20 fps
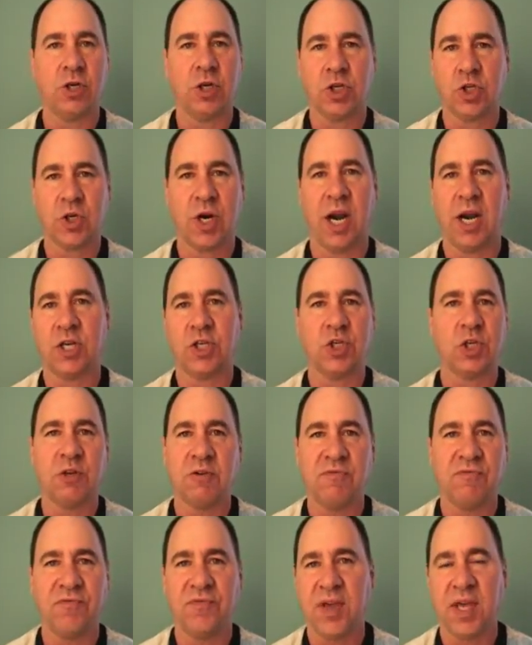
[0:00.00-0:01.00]
You're trying to
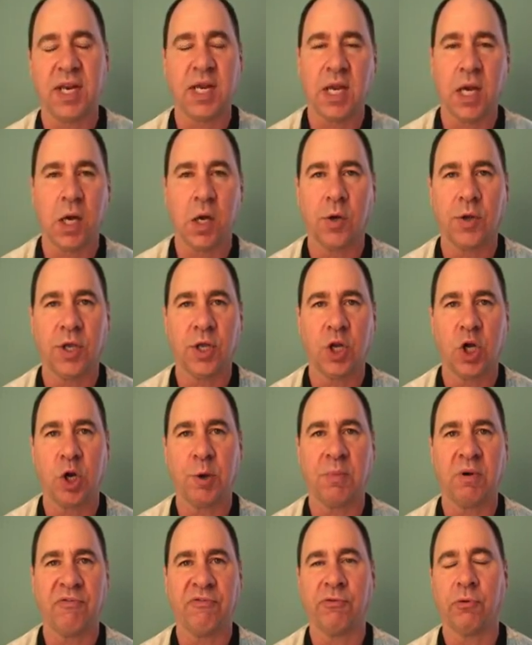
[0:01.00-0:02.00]
shoot
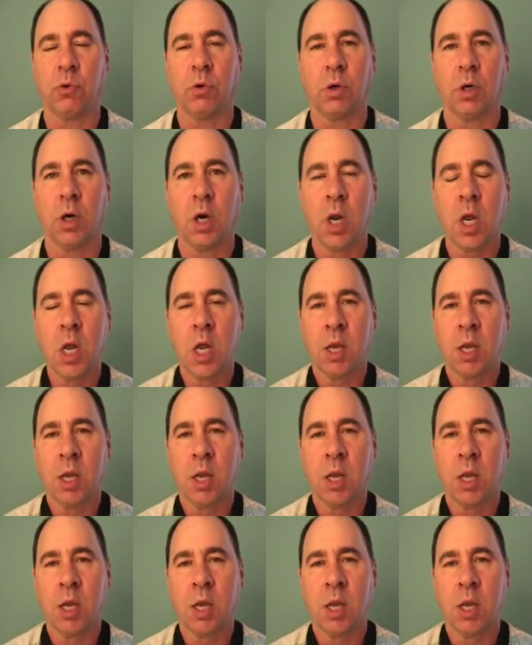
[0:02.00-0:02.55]
video, before